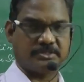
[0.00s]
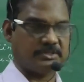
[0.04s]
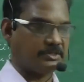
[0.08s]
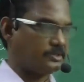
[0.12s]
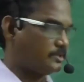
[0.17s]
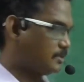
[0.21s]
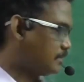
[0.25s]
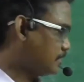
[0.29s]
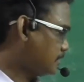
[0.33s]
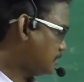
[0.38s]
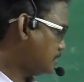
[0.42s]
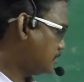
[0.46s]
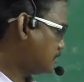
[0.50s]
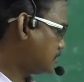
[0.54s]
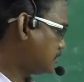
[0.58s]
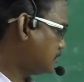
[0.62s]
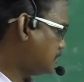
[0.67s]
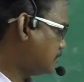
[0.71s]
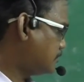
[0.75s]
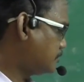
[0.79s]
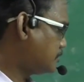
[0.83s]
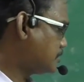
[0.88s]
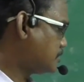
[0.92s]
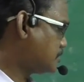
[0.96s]
Okay, this
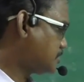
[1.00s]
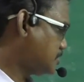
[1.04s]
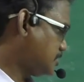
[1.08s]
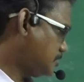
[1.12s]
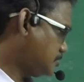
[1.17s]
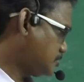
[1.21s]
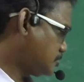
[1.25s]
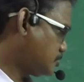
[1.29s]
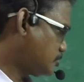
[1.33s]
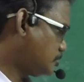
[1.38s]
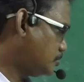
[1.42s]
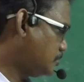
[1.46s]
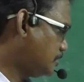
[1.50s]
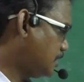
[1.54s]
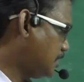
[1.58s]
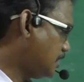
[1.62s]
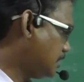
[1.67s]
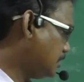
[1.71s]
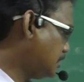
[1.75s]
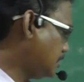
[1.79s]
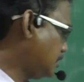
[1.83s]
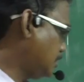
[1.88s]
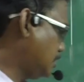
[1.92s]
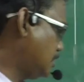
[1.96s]
division seems to be
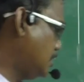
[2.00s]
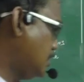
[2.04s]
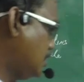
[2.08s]
lengthy,